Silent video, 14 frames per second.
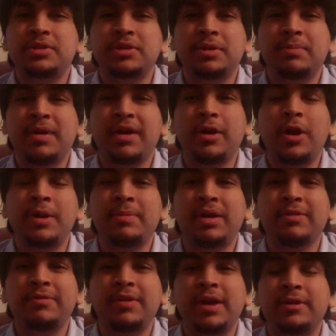my
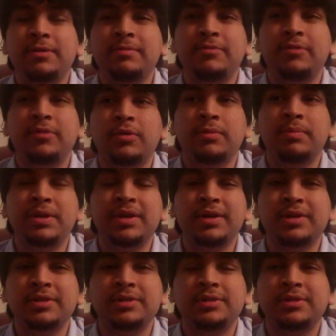fandom,
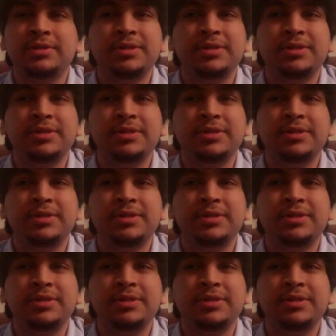because